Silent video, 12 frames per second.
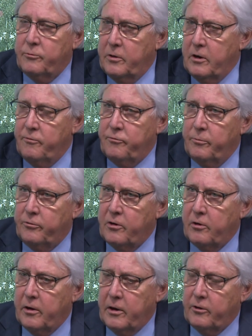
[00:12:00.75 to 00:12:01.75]
we know from
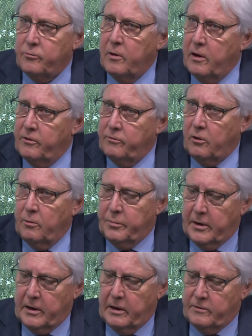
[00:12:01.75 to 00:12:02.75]
Syria and elsewhere, is
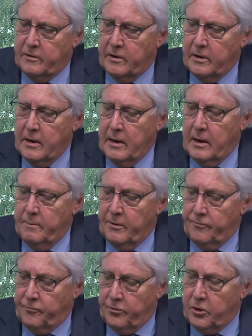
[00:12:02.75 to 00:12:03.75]
complicated.
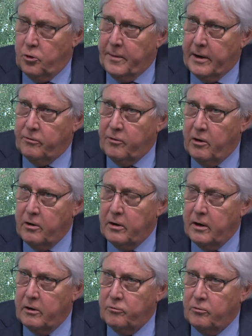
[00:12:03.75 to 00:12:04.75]
But for the
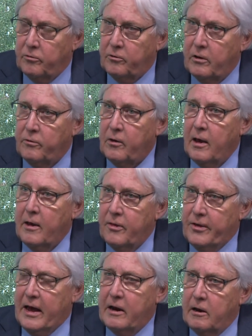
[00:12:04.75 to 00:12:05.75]
humanitarian agencies,
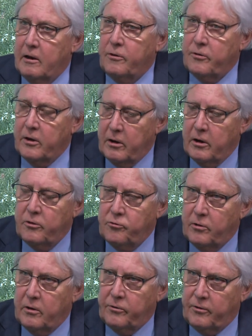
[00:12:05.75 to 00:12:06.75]
that is an
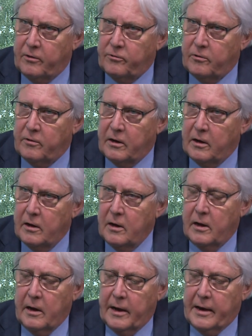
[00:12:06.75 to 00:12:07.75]
urgent necessity.
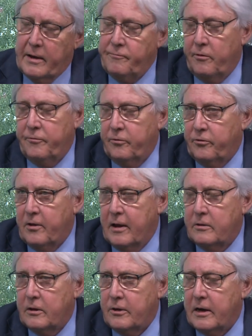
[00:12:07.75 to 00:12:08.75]
And I've often
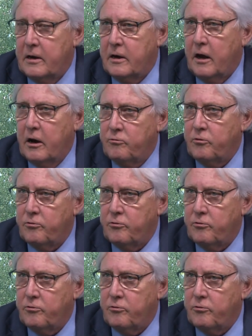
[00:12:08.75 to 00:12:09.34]
said that they need 100